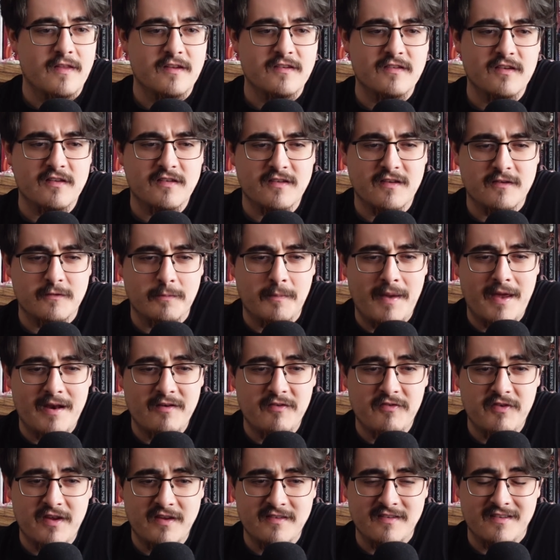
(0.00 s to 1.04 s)
This lets us
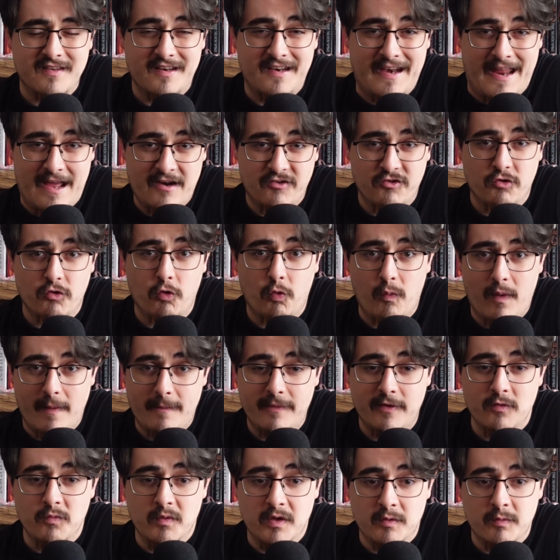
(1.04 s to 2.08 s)
manifest a natural
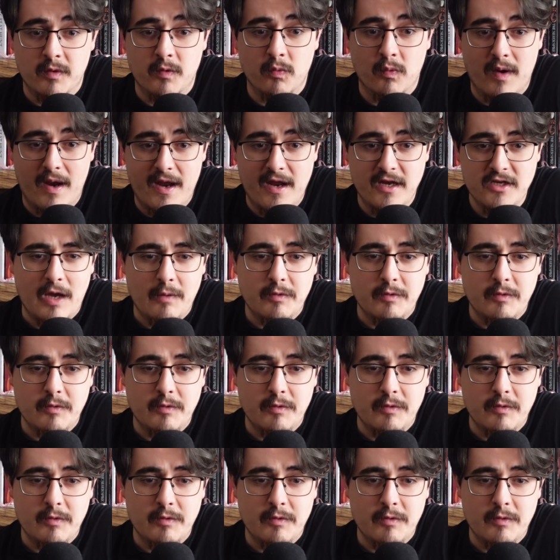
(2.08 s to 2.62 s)
weapon when we raid,